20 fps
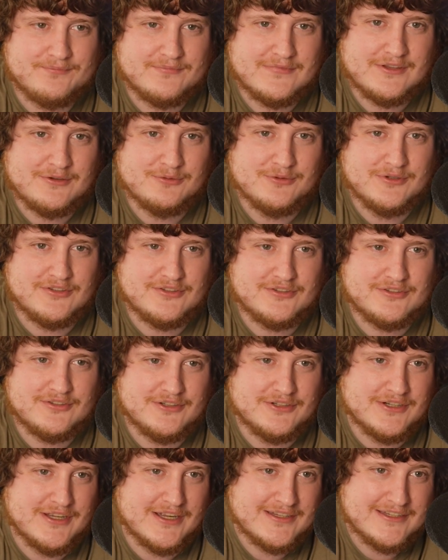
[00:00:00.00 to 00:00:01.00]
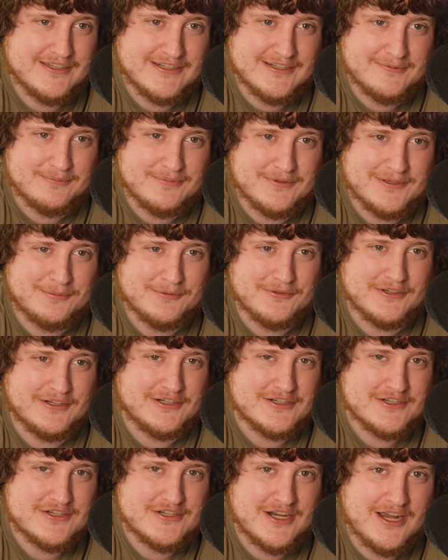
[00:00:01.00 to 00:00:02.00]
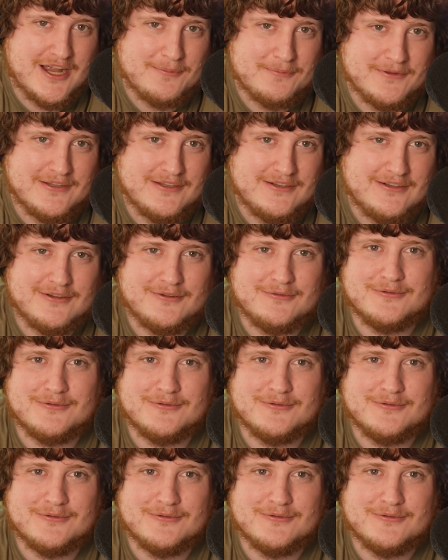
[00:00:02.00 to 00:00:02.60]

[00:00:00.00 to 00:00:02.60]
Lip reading: which you're not getting people that are shopping,